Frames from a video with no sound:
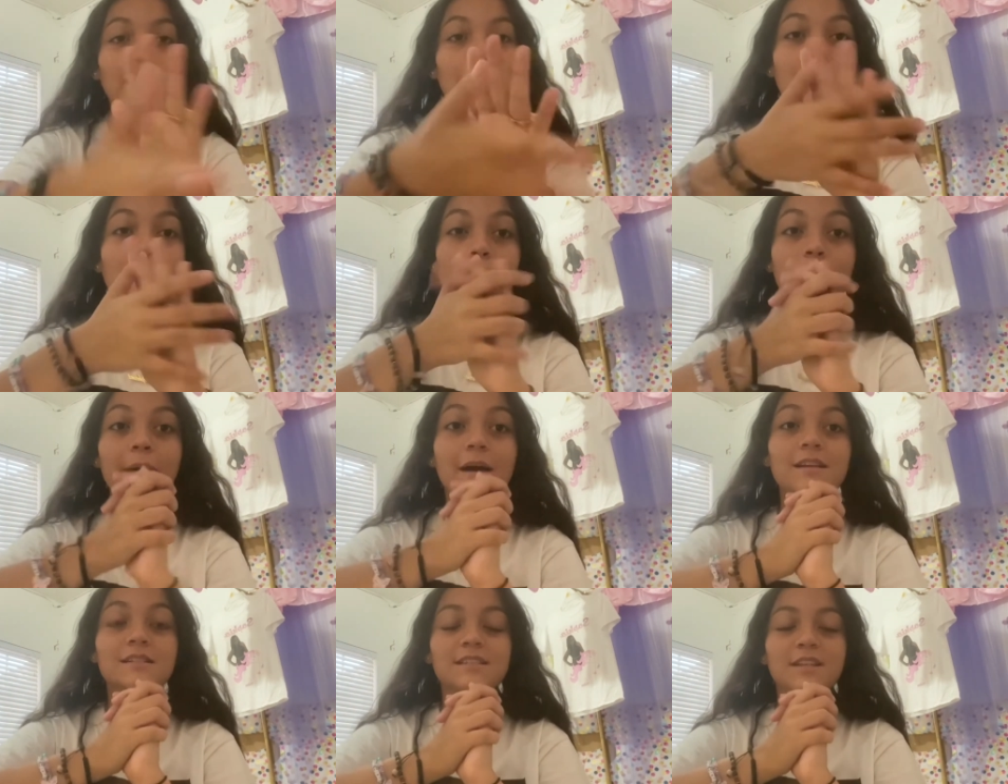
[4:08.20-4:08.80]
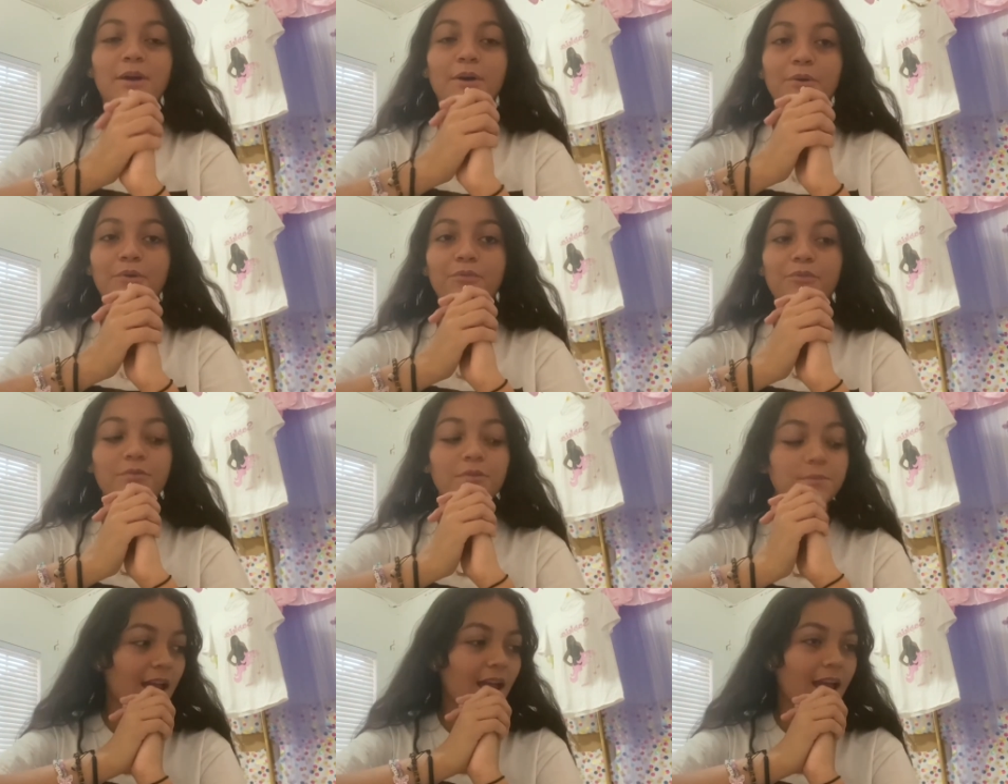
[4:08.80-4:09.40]
about myself.
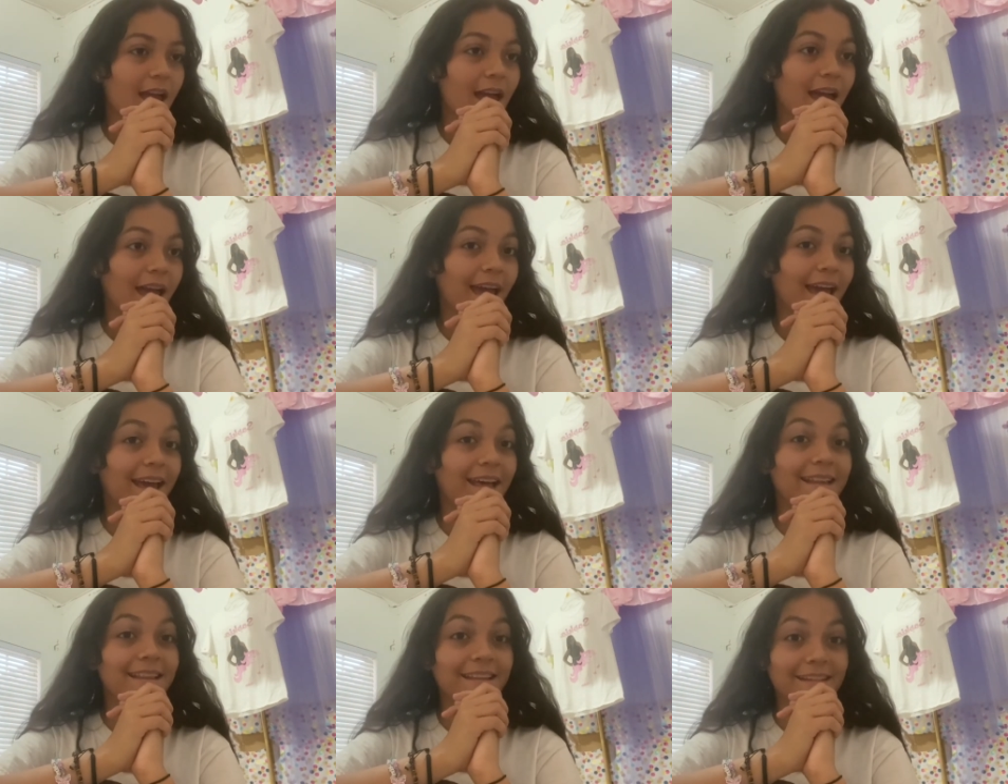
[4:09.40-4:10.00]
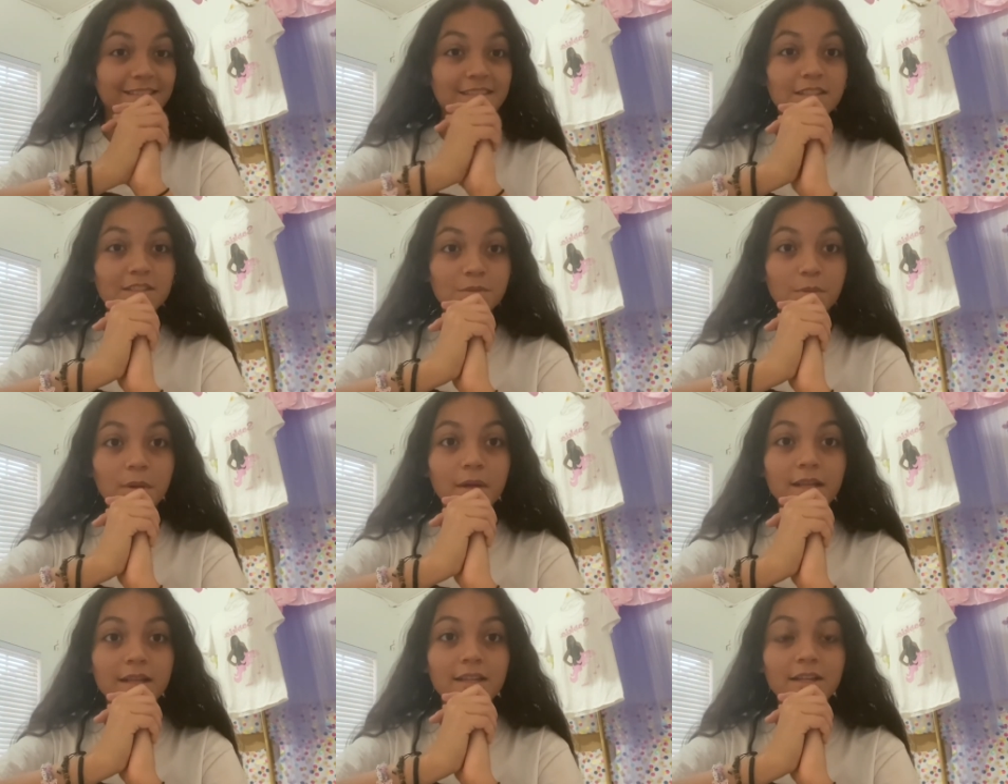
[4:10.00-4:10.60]
And this is
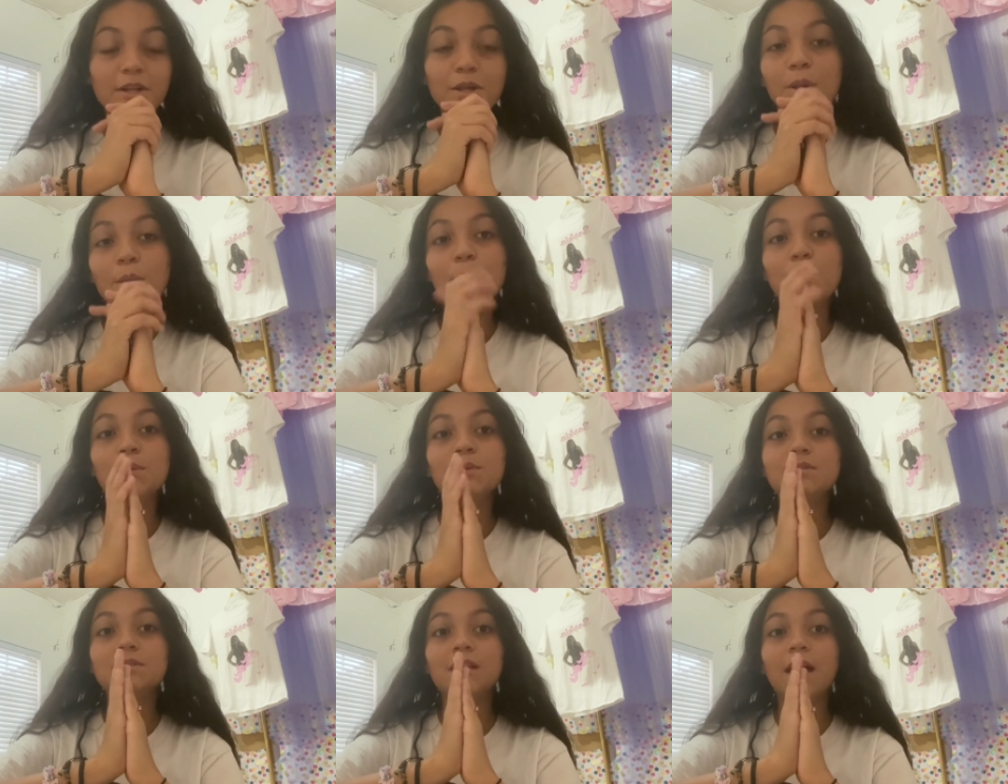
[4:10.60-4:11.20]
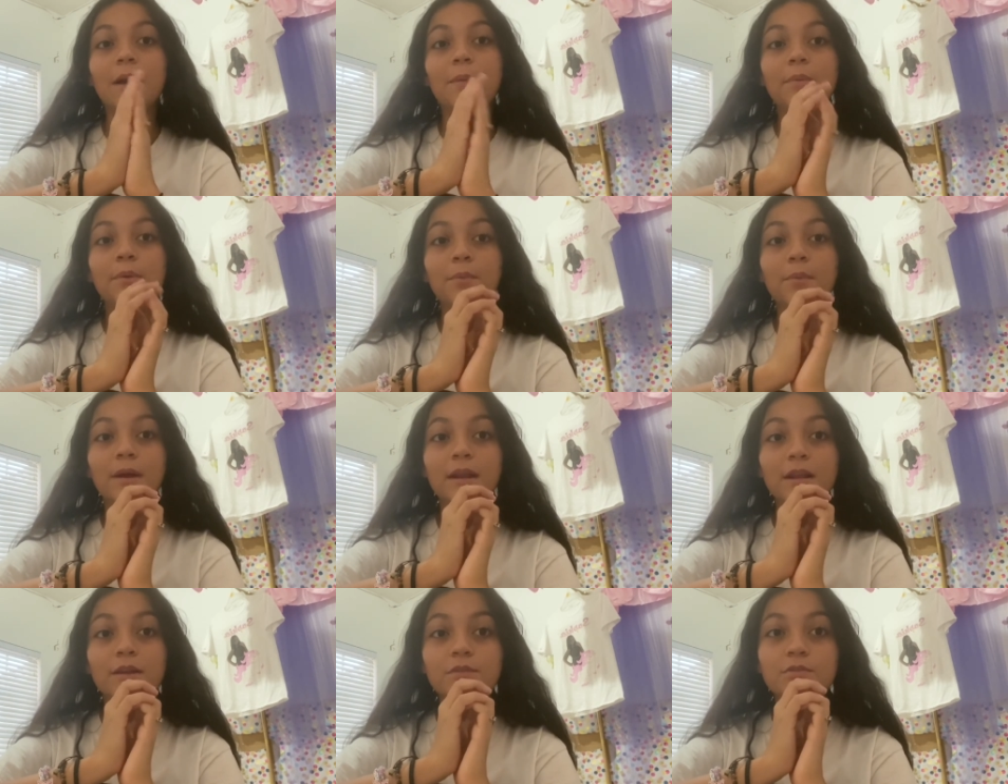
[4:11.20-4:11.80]
when the clothes I've been
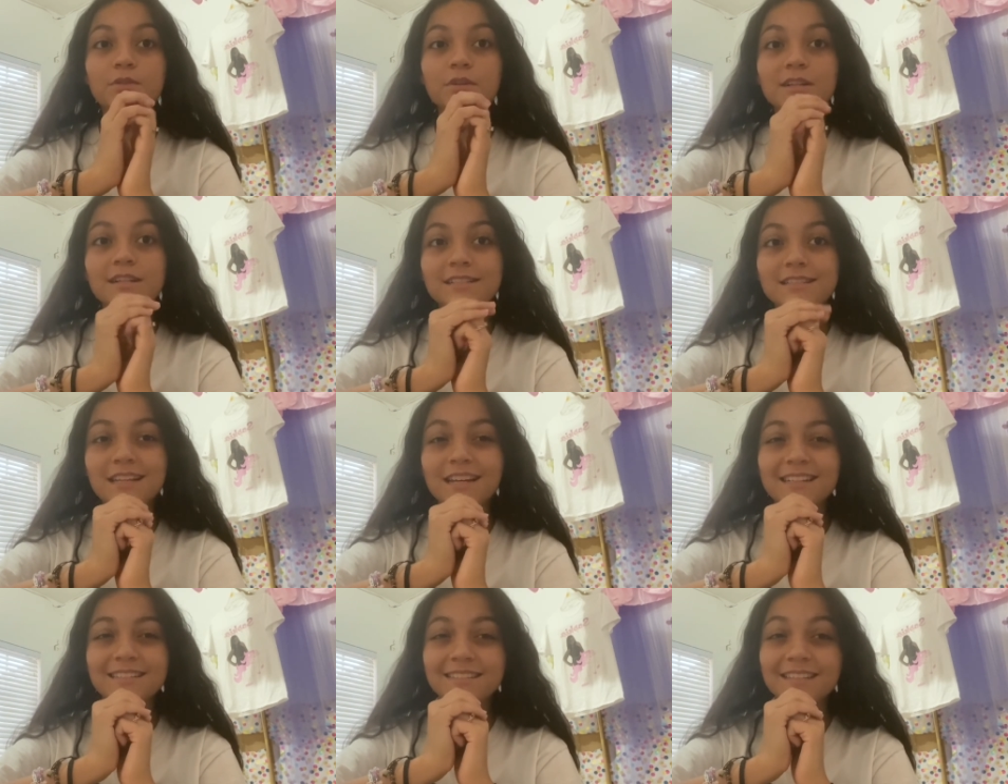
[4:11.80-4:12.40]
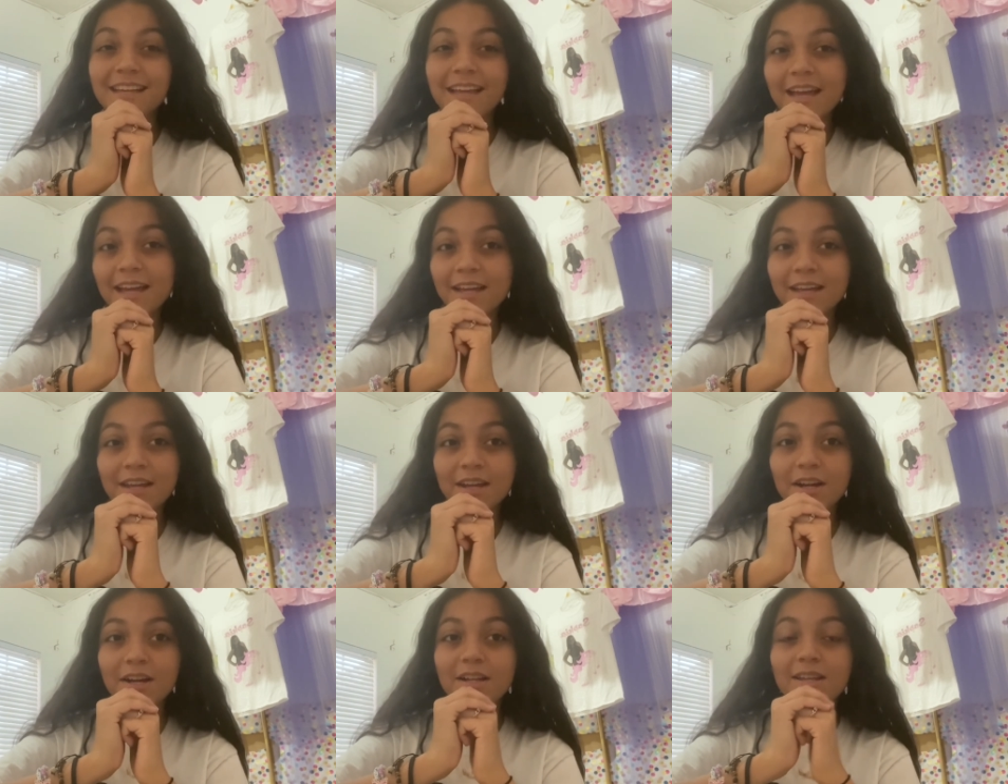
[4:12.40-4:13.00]
waiting for decides to get
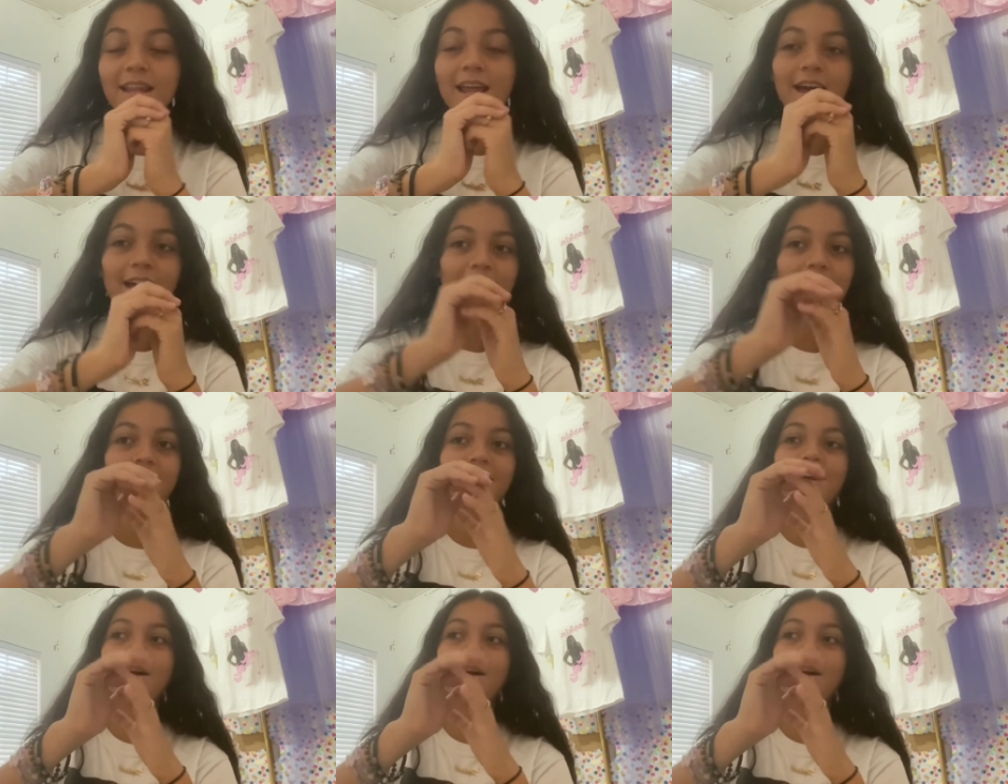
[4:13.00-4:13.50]
here. Like,